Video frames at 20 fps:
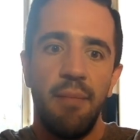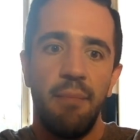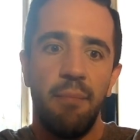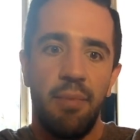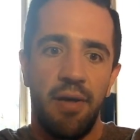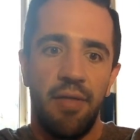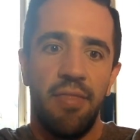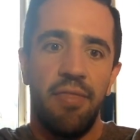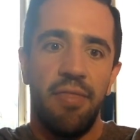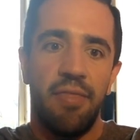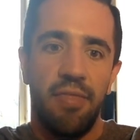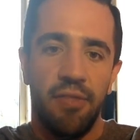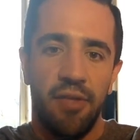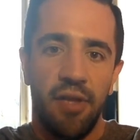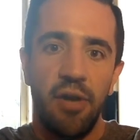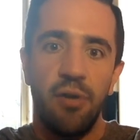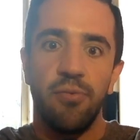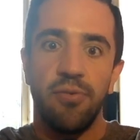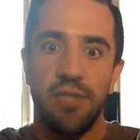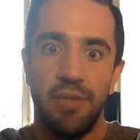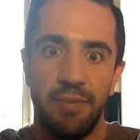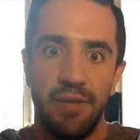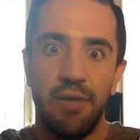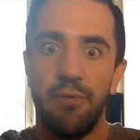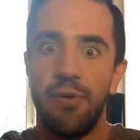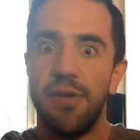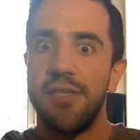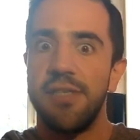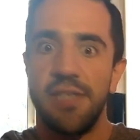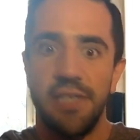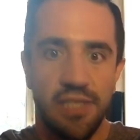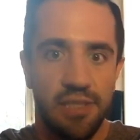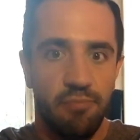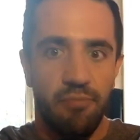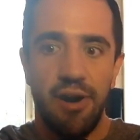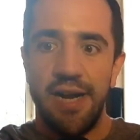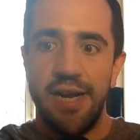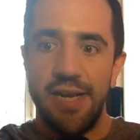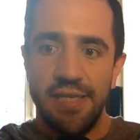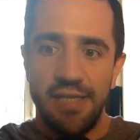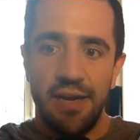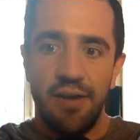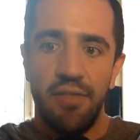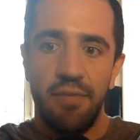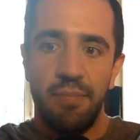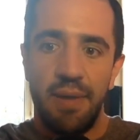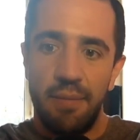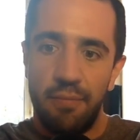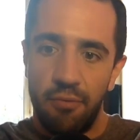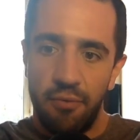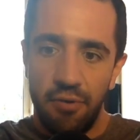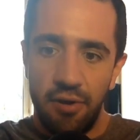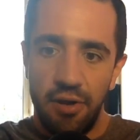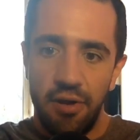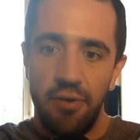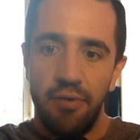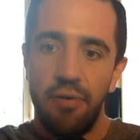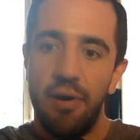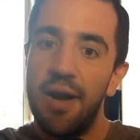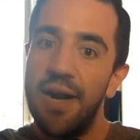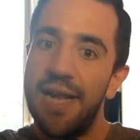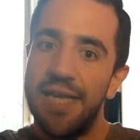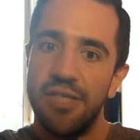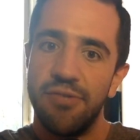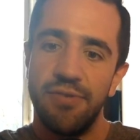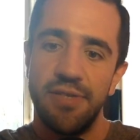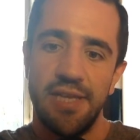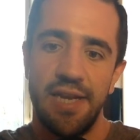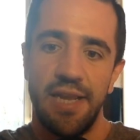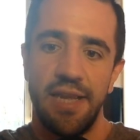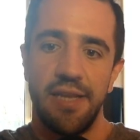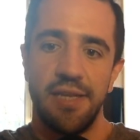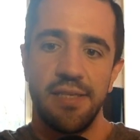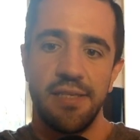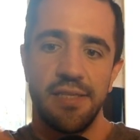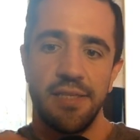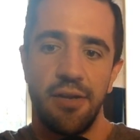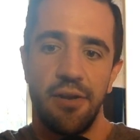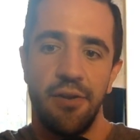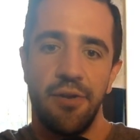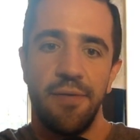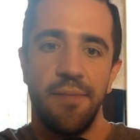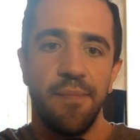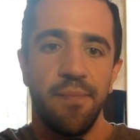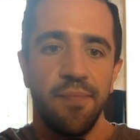but can also be the ones that spread it to other people who are less resilient. So